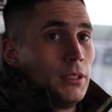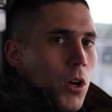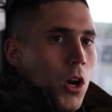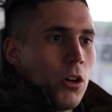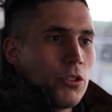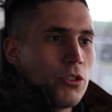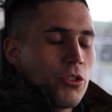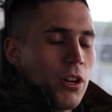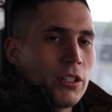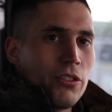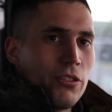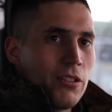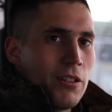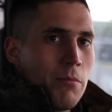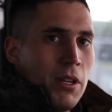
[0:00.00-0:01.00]
Our
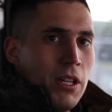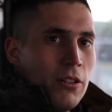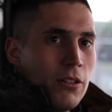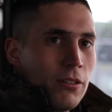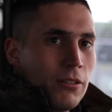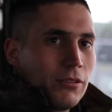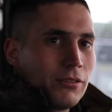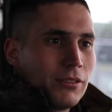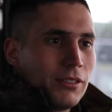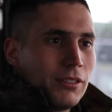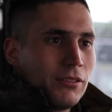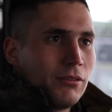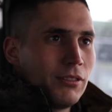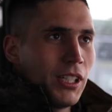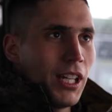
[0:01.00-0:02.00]
instructor Emil
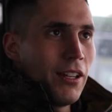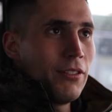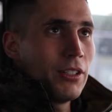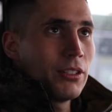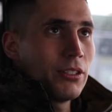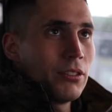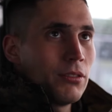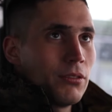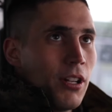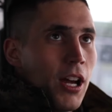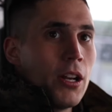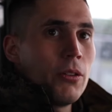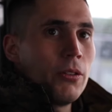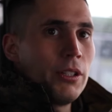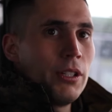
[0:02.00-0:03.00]
gave us
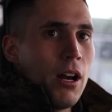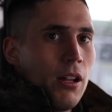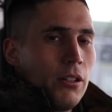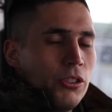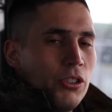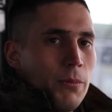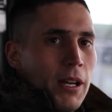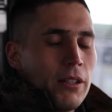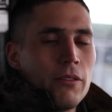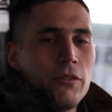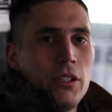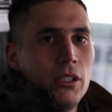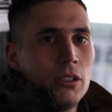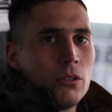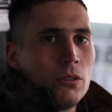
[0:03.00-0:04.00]
not only knowledge about the
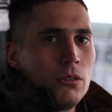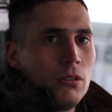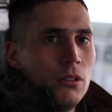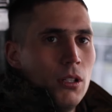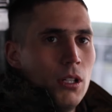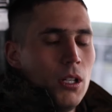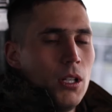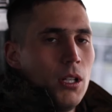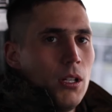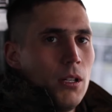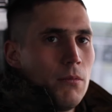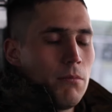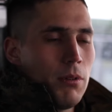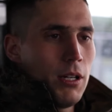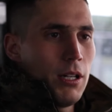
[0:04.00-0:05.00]
vehicle,
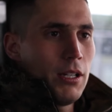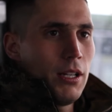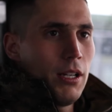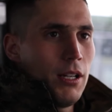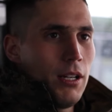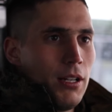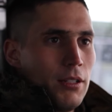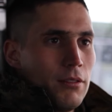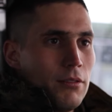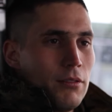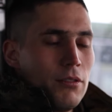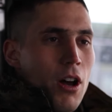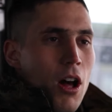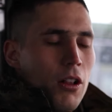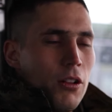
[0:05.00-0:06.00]
but uh,
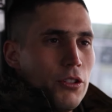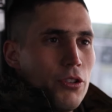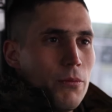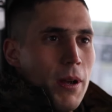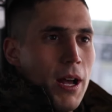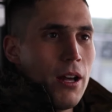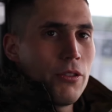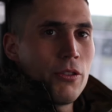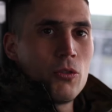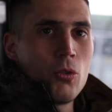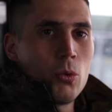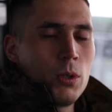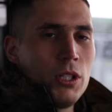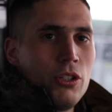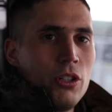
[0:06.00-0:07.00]
knowledge about the
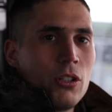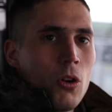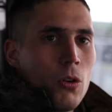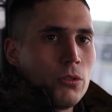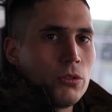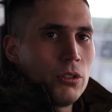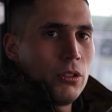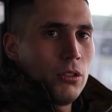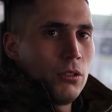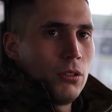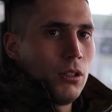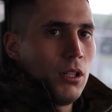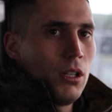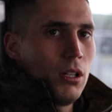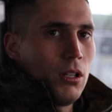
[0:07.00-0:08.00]
Norwegian culture
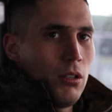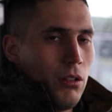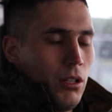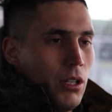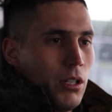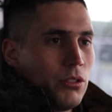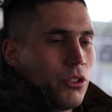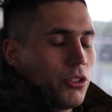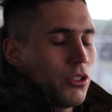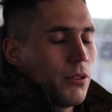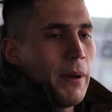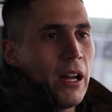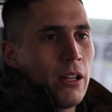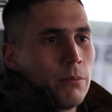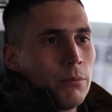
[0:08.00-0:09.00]
and just about